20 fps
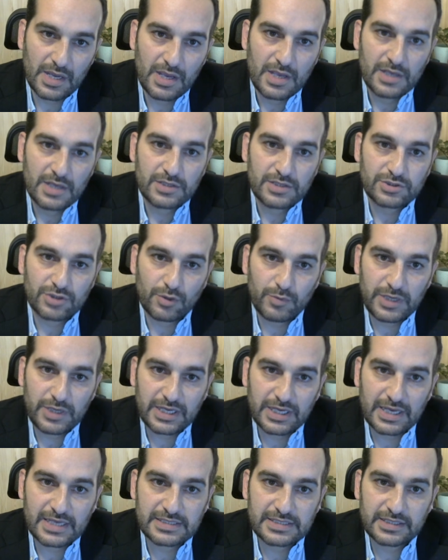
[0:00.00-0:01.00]
So we
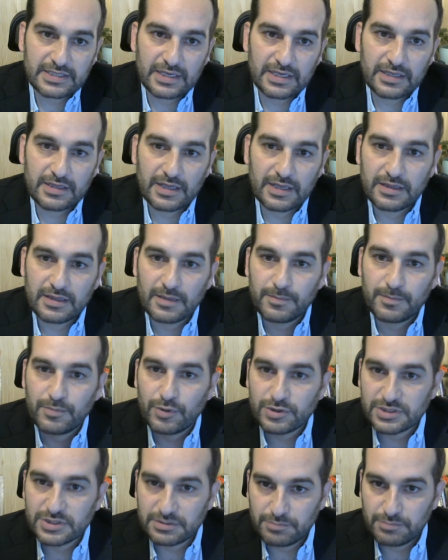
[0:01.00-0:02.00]
can say that the
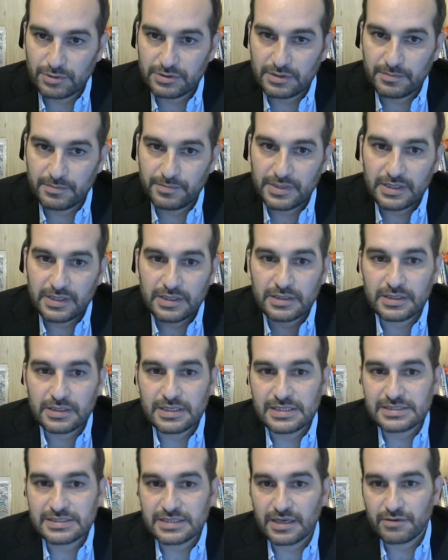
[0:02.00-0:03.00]
postmodern period
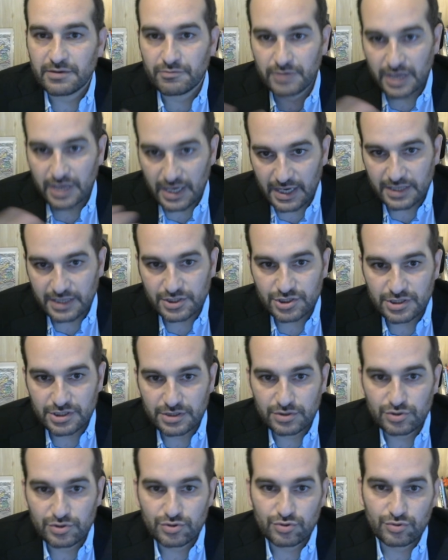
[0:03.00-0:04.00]
is a
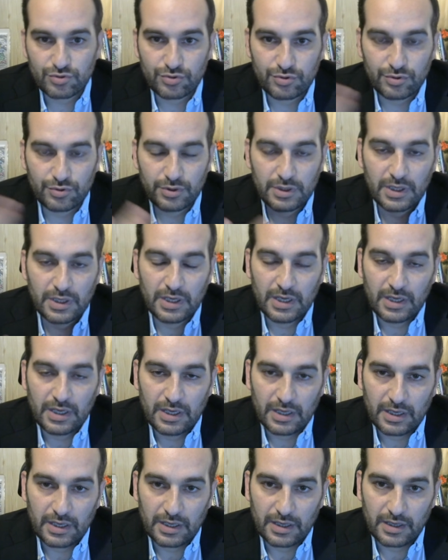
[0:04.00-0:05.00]
reaction to
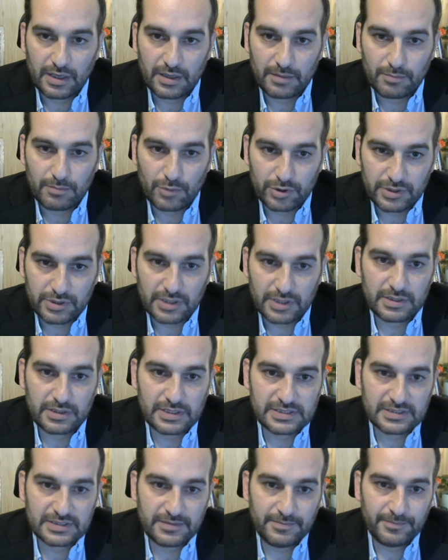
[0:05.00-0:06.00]

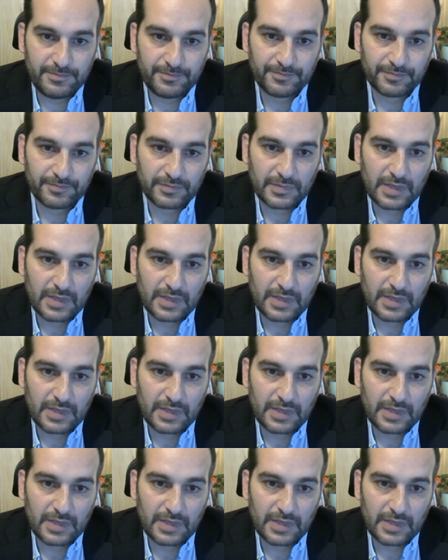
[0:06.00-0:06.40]
modernism,